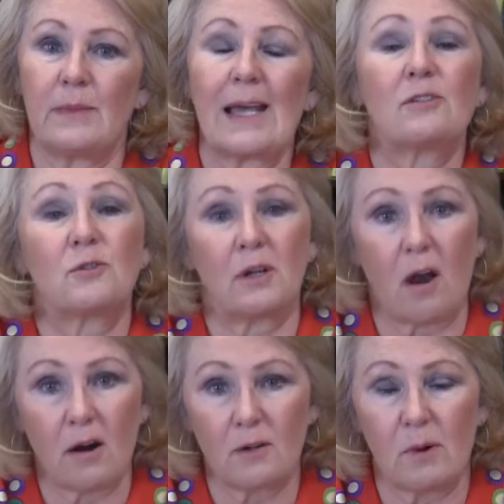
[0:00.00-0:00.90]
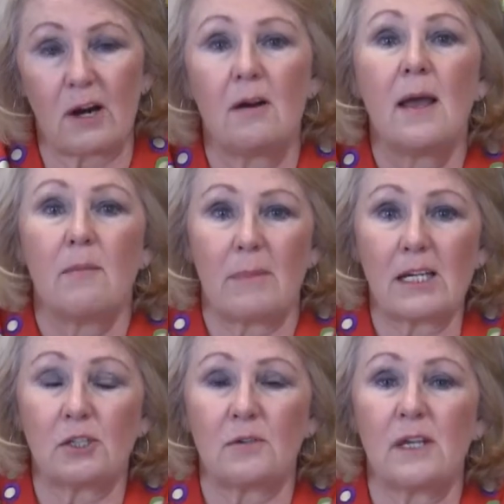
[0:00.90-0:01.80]
extra hardware, make
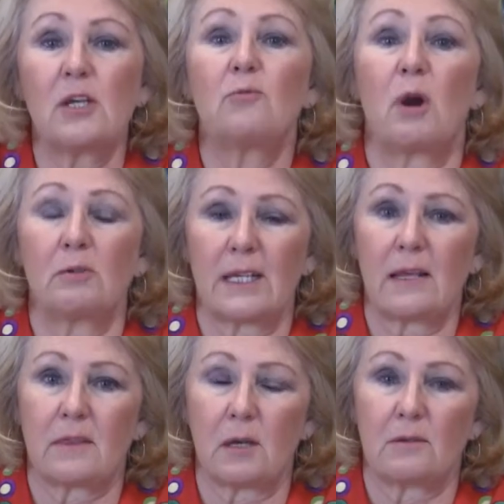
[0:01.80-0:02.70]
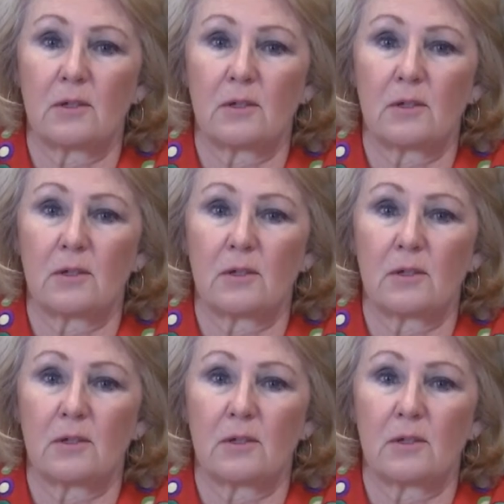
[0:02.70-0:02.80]
sure that you rotate those.